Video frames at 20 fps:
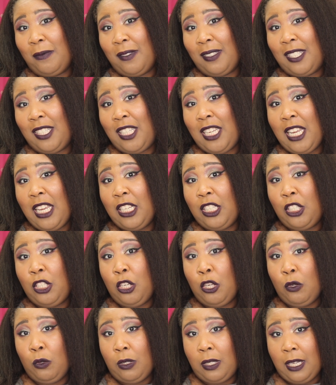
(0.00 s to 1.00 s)
she is
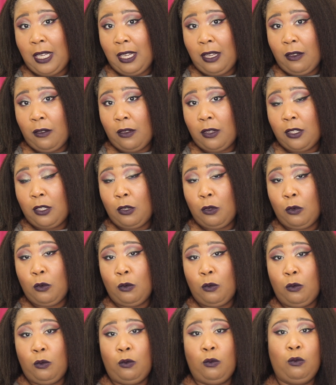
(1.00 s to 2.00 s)
using
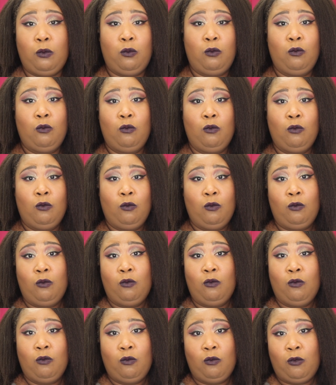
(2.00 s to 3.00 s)
to
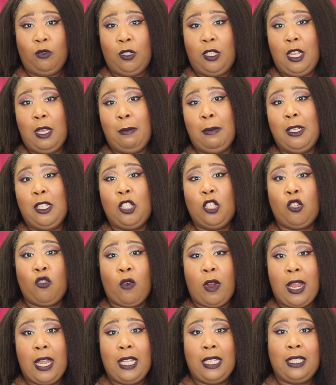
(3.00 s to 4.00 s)

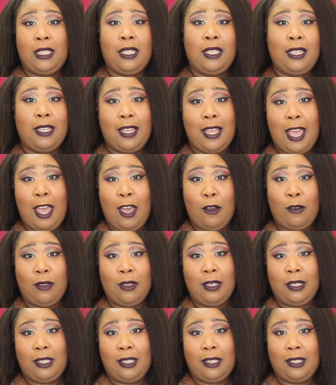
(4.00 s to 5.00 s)
demonstrate how
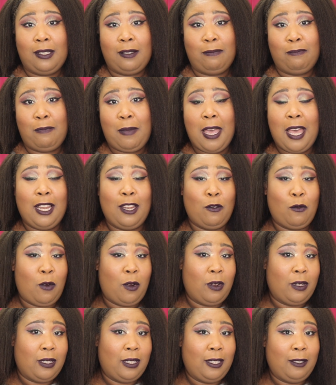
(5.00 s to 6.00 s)
this palette
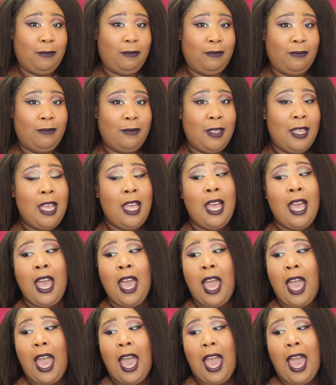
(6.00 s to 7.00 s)
works.
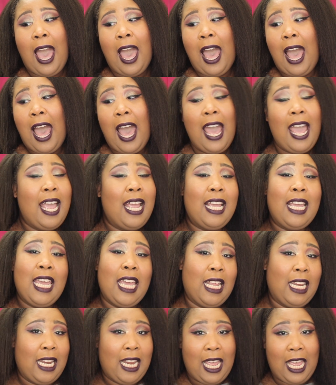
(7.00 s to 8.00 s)
I ain't
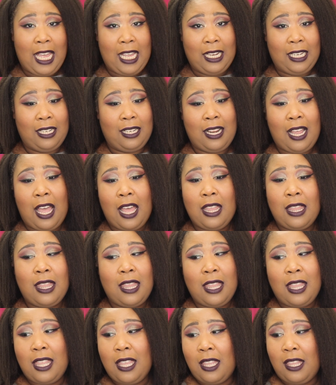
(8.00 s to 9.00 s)
getting that.
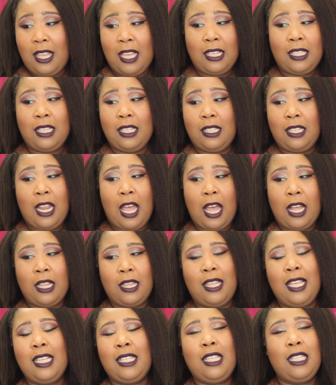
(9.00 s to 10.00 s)
This is
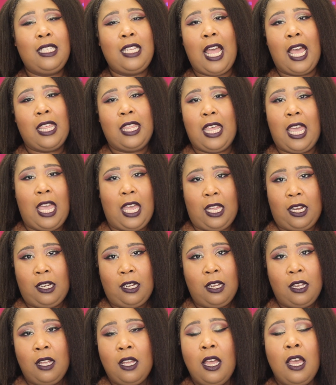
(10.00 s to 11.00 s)
not that.
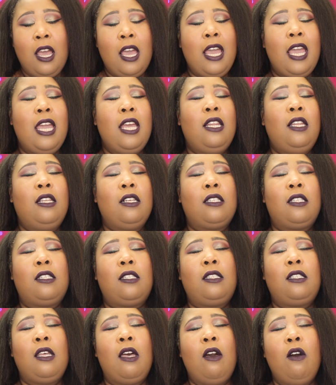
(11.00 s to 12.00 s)
It
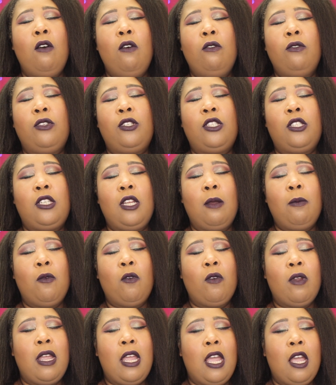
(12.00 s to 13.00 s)
looks so shimmery